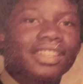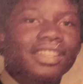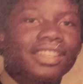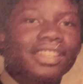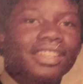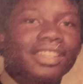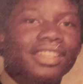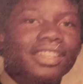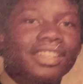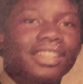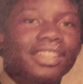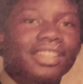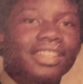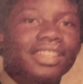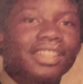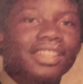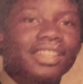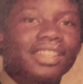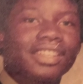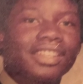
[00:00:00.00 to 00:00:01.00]

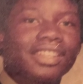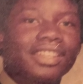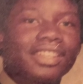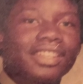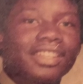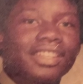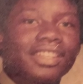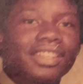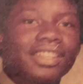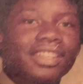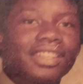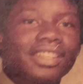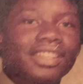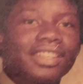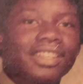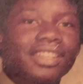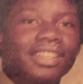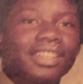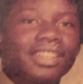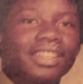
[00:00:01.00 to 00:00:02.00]

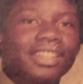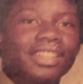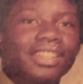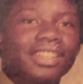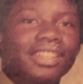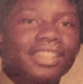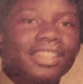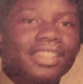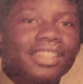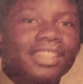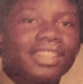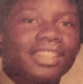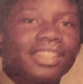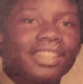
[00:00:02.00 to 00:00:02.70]
Nobody speaks.